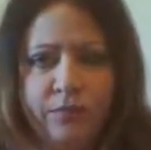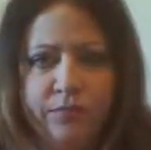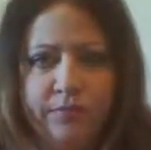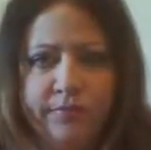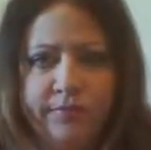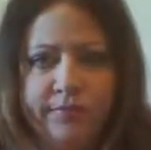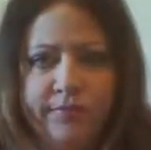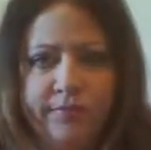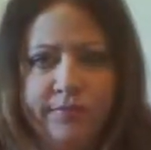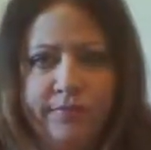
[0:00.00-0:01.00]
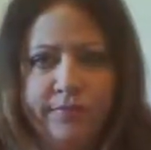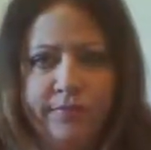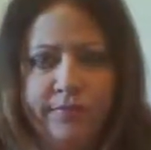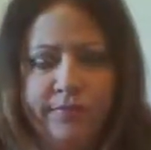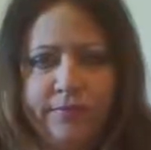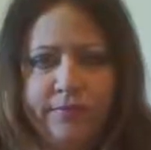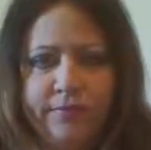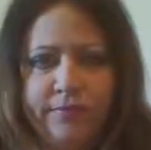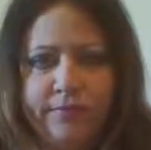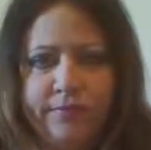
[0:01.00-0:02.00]

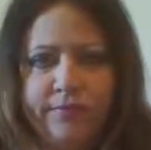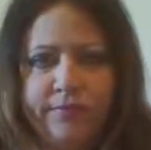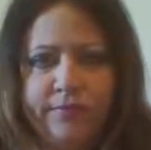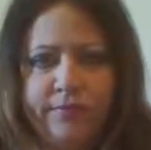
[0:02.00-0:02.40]
(silence)